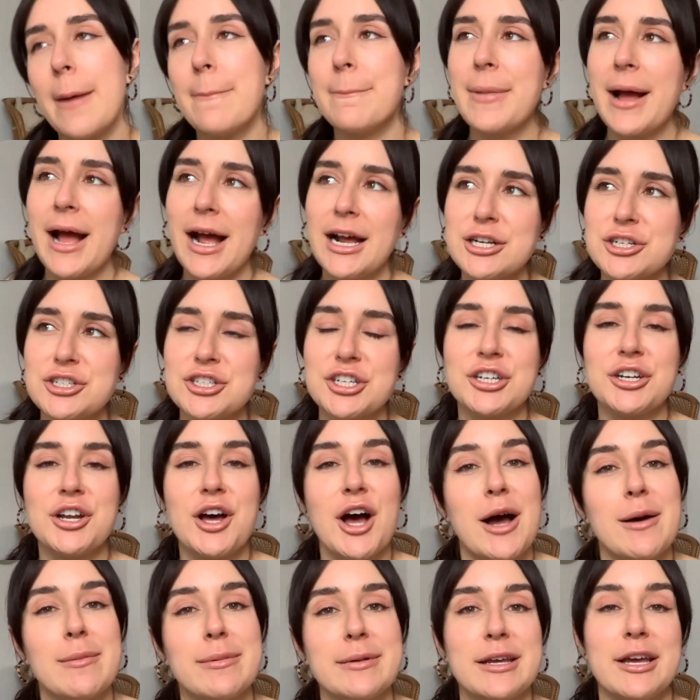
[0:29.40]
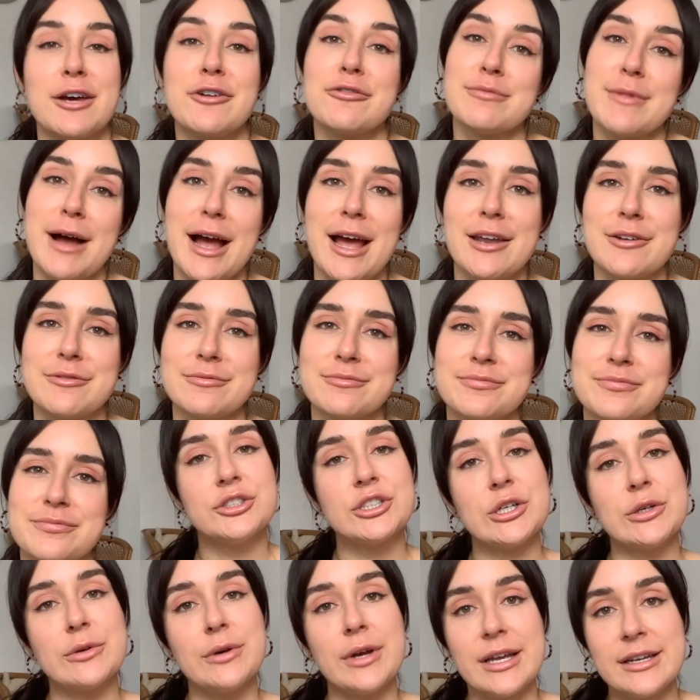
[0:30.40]
passion hobby of mine.
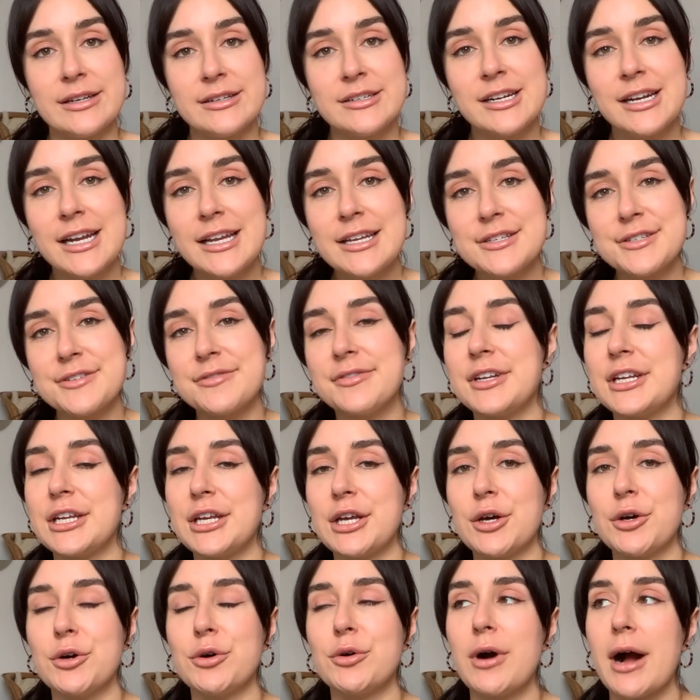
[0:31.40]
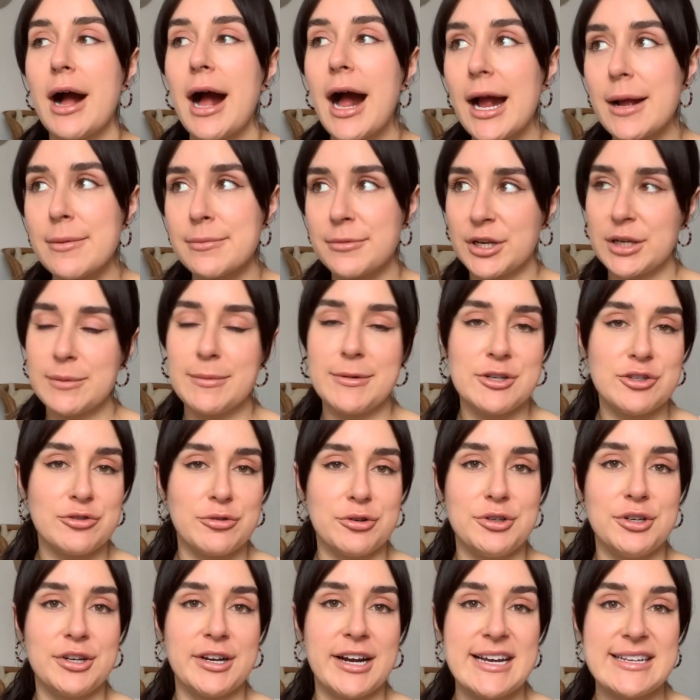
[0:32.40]
So in today's video, I'm gonna be
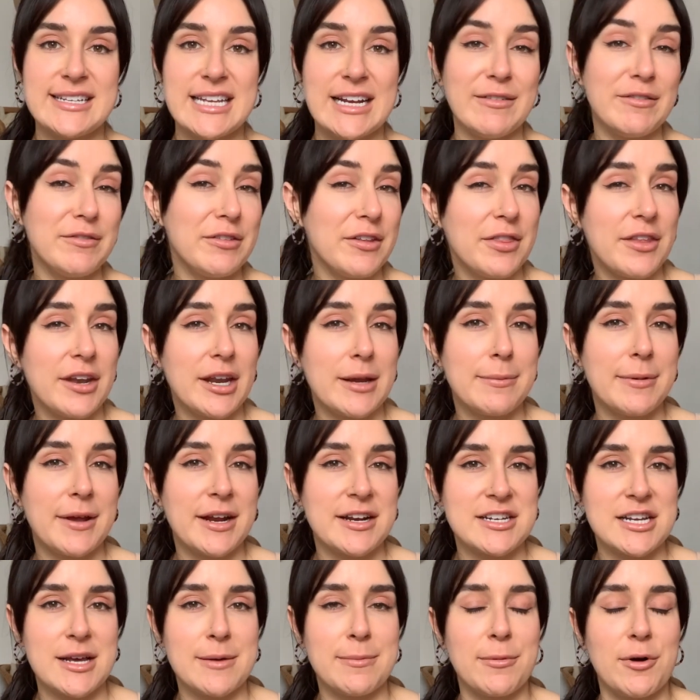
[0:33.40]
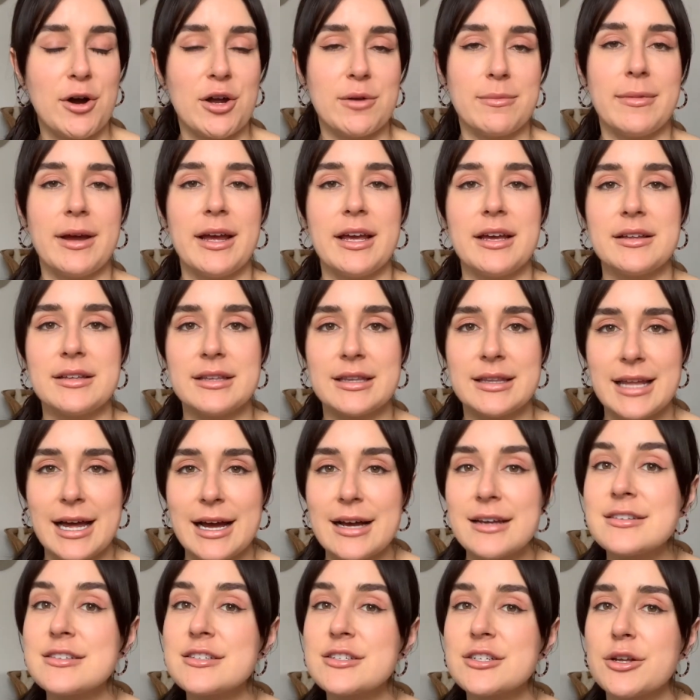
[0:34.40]
showing you guys everything that I picked up on my
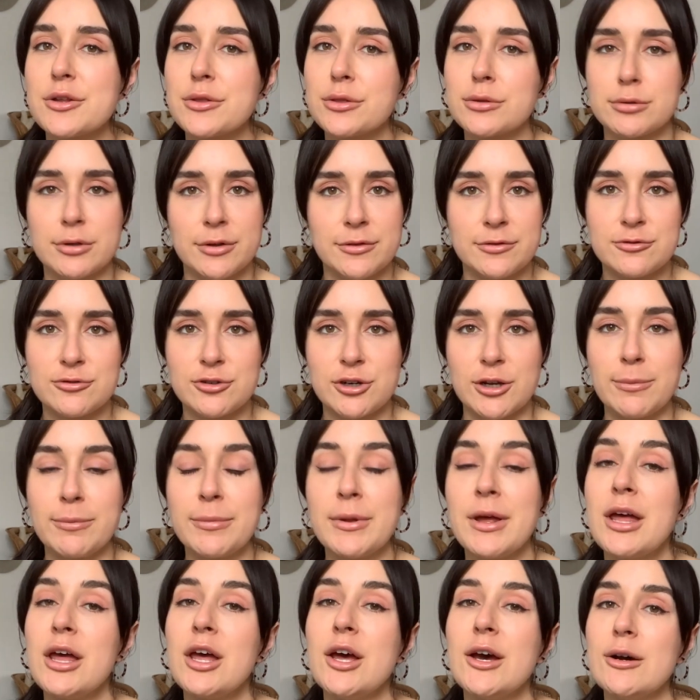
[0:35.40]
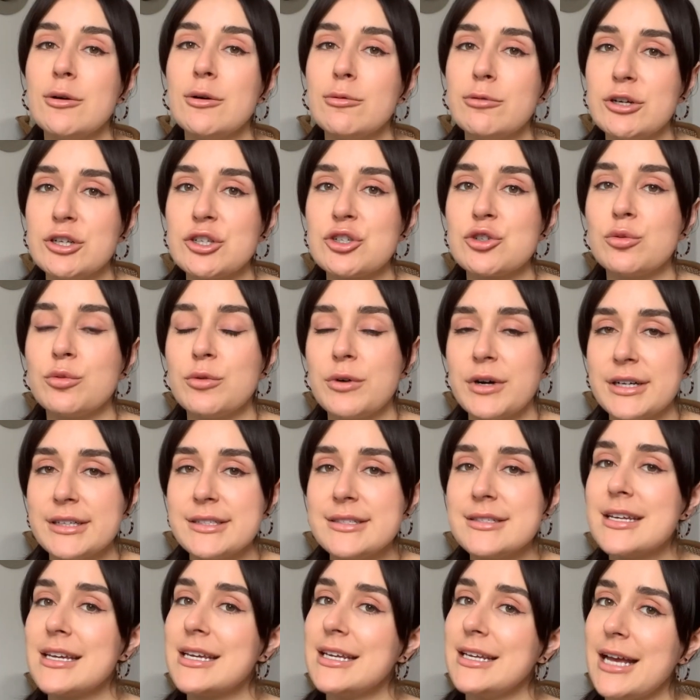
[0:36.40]
last thrift trip, which
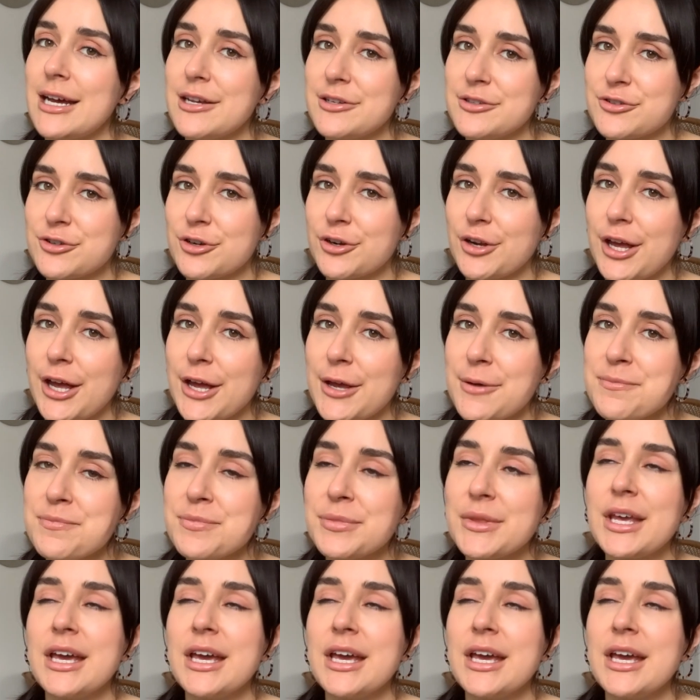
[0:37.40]
was yesterday.